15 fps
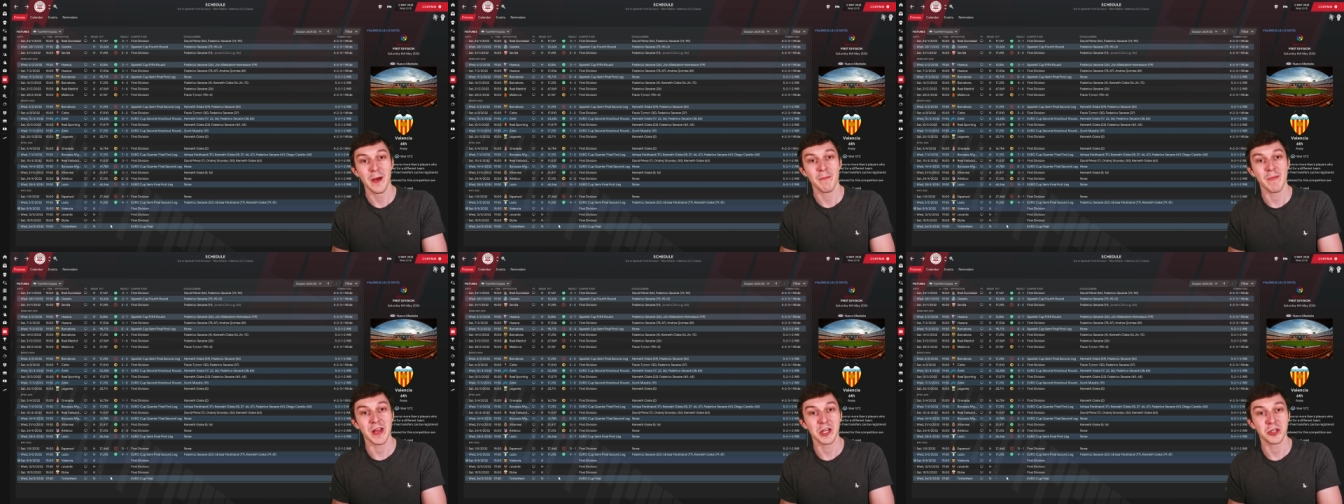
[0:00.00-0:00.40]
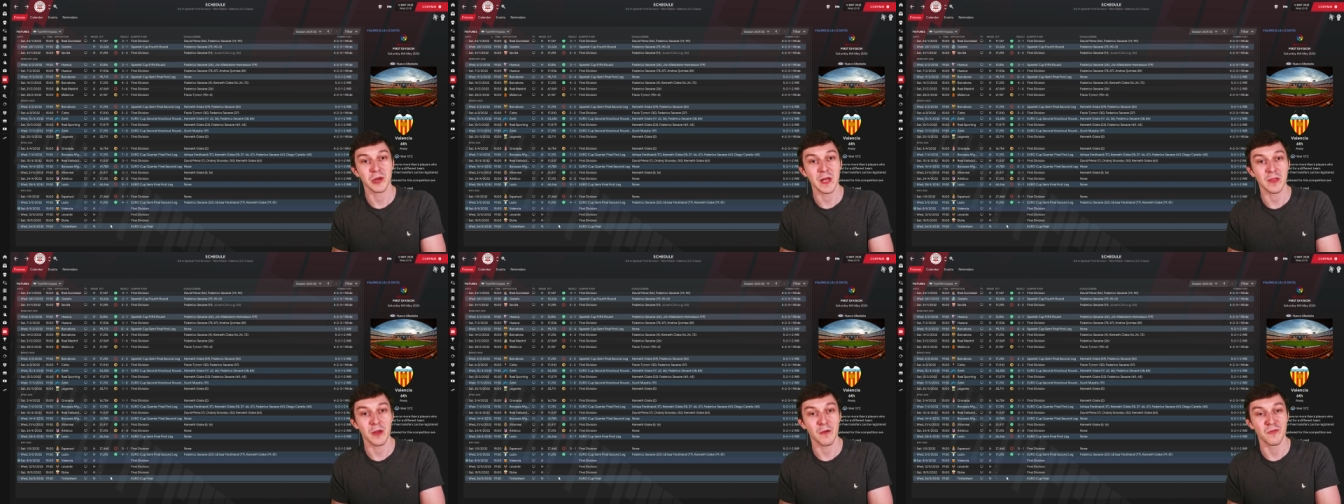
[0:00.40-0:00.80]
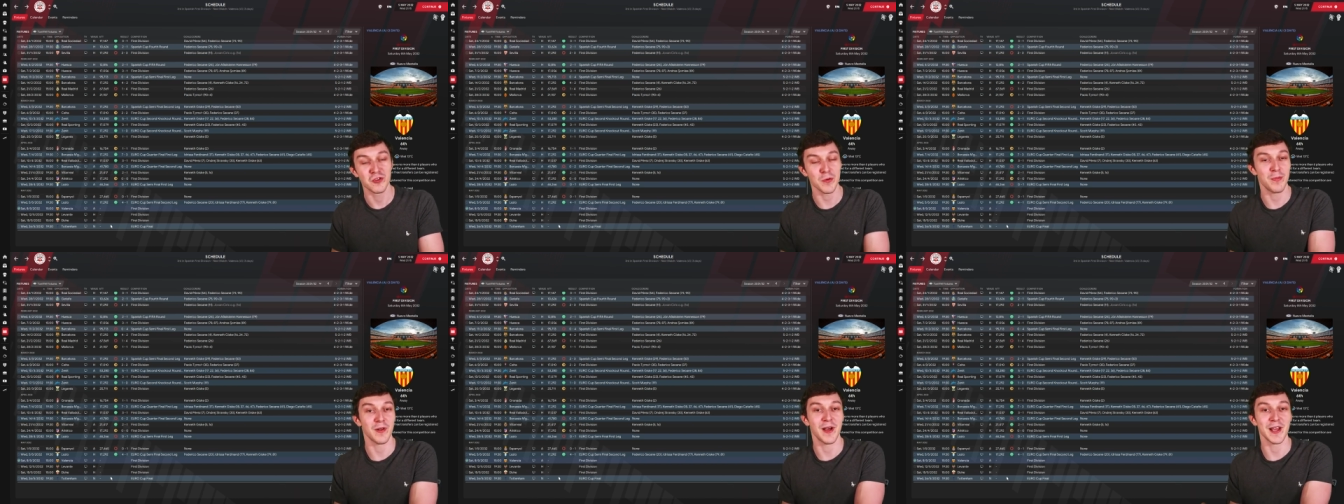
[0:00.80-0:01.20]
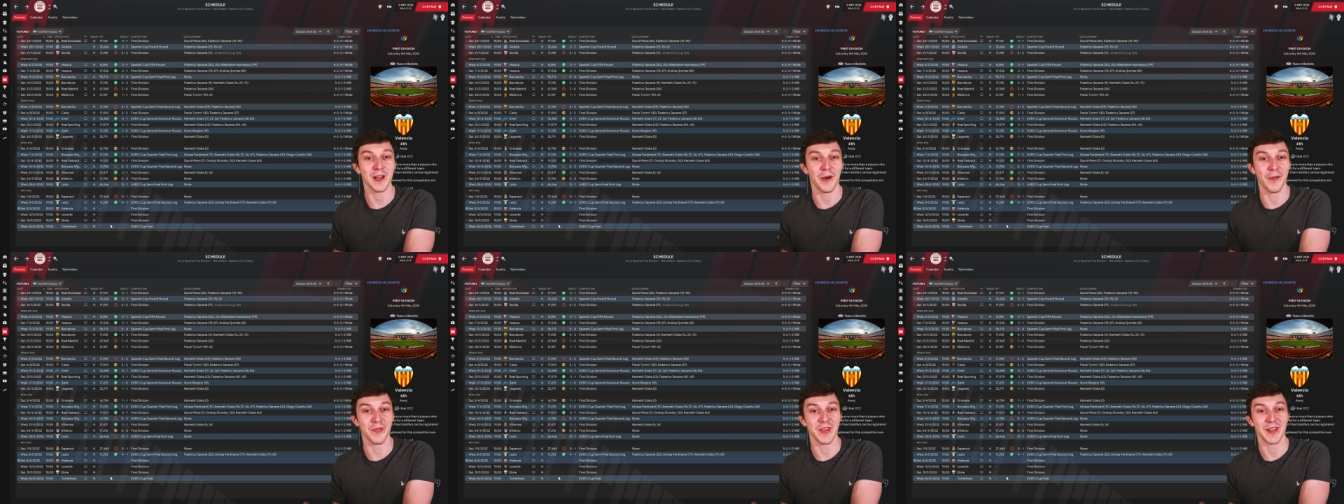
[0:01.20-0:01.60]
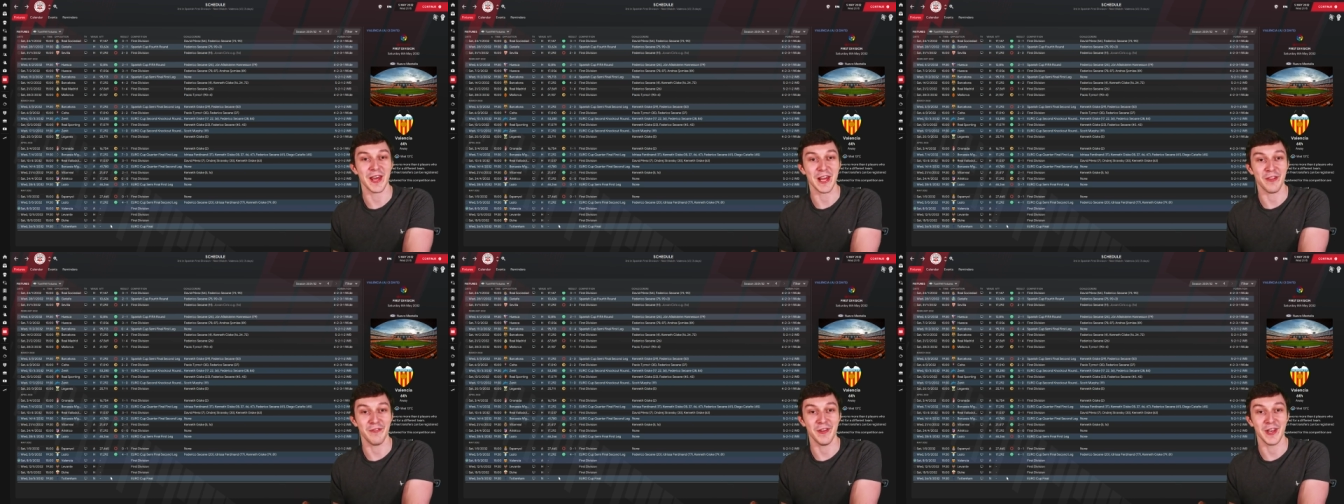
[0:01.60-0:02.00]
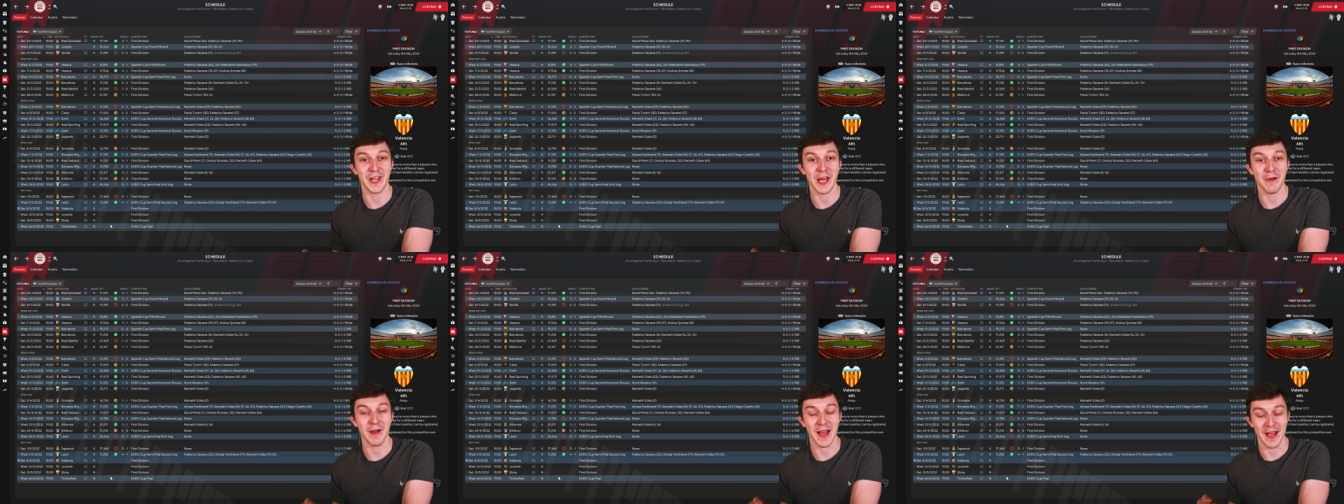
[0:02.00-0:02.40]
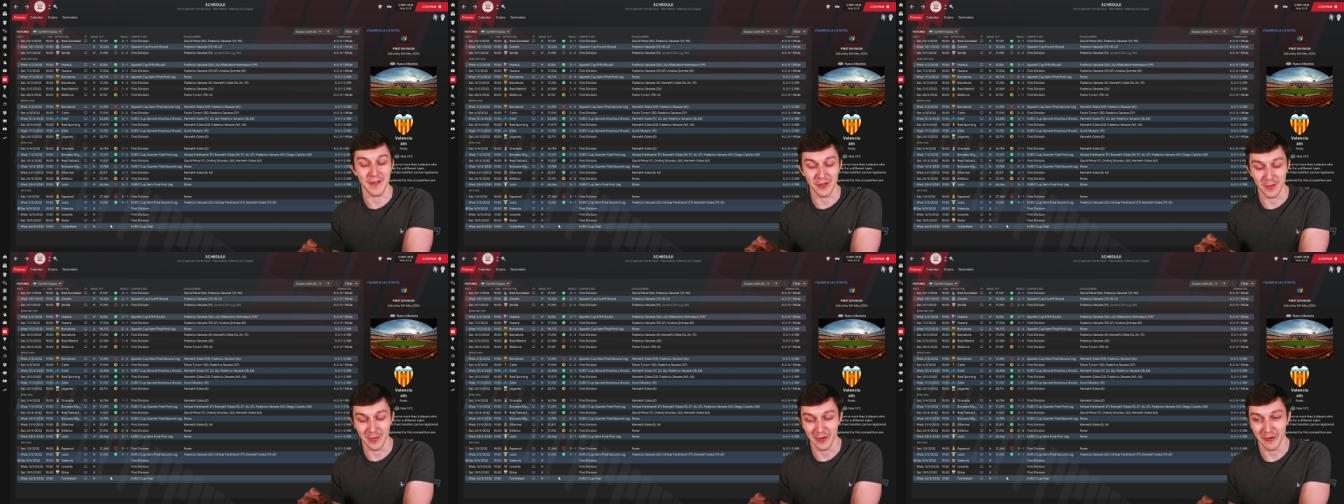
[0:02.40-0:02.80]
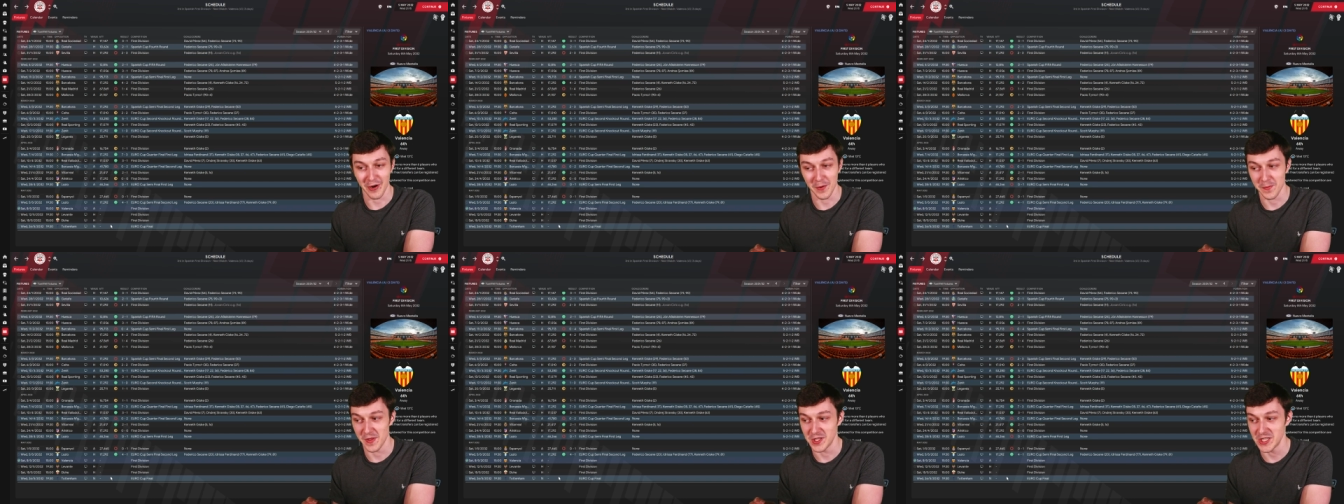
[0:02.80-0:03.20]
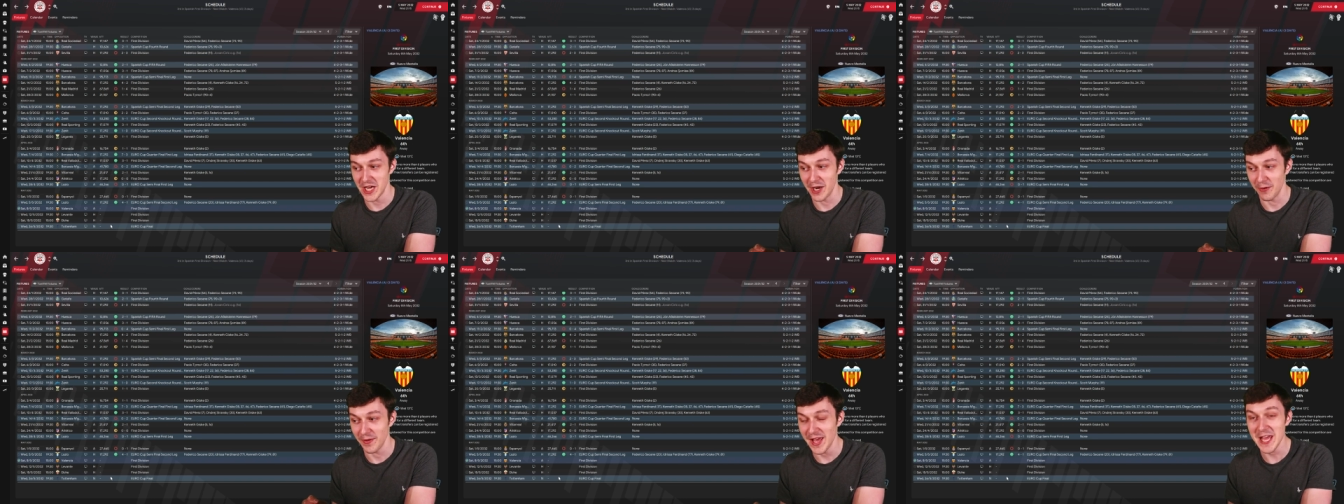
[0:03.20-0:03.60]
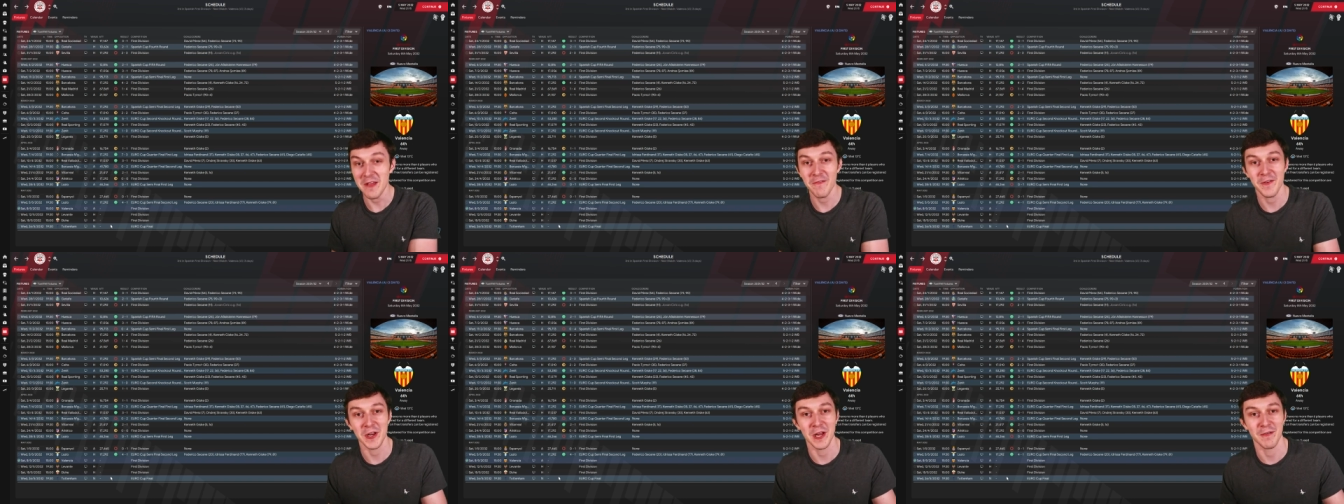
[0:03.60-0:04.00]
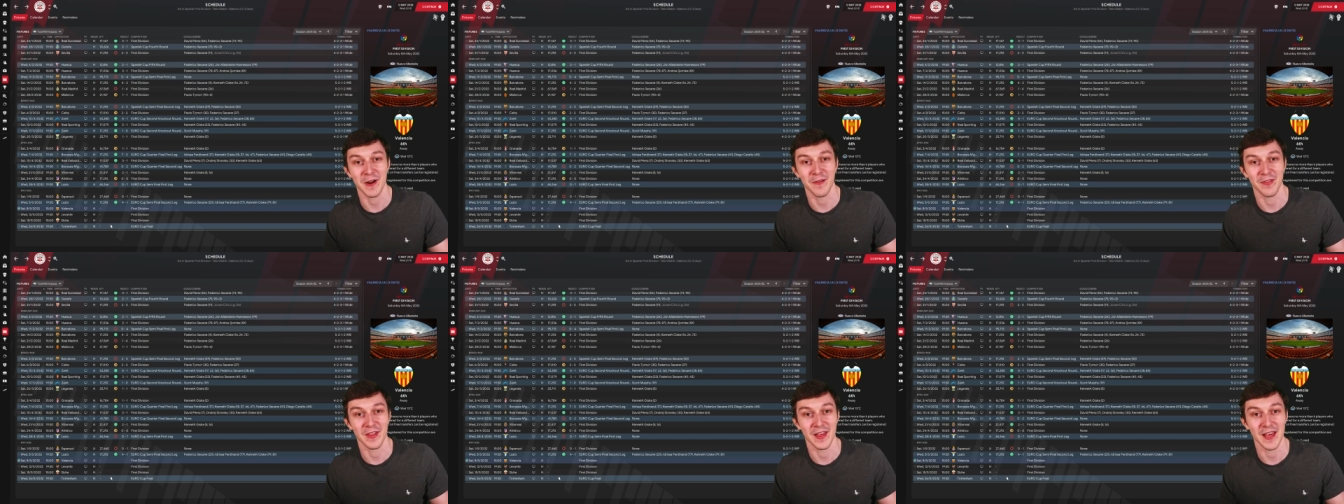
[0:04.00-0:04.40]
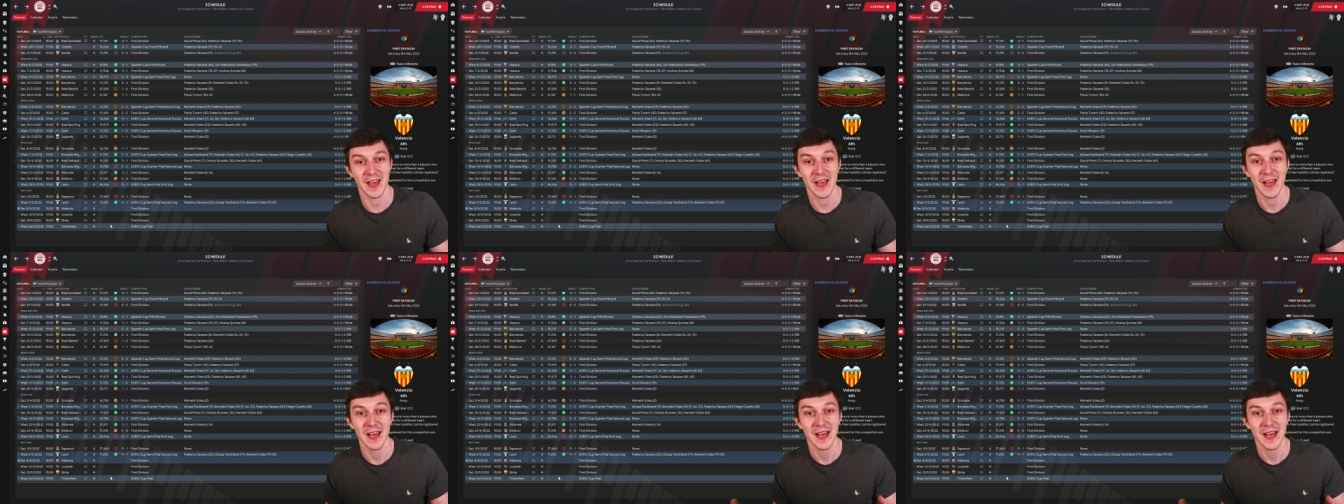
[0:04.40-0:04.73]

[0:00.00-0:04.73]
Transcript: make sure you do drop a like on today's video and subscribe to the channel if you're new around here.